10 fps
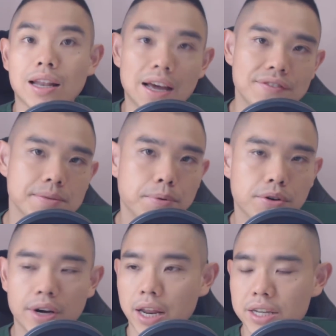support,
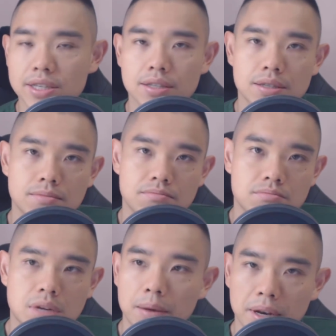right? At this
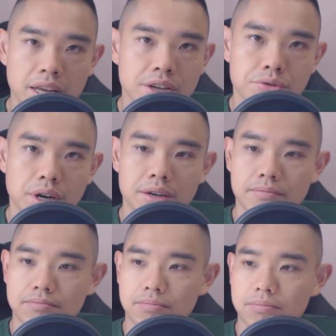time and age, right,
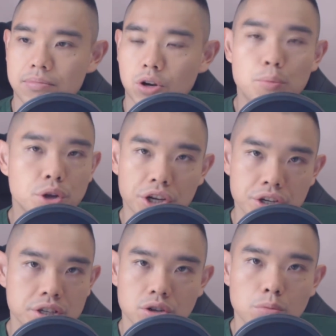communication
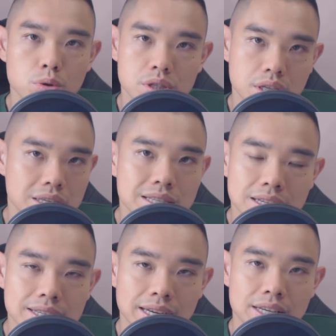is almost
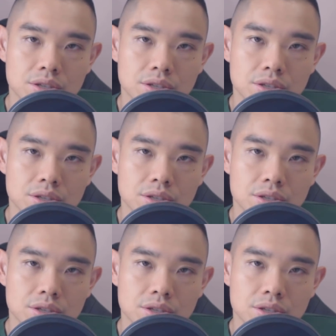instantaneous.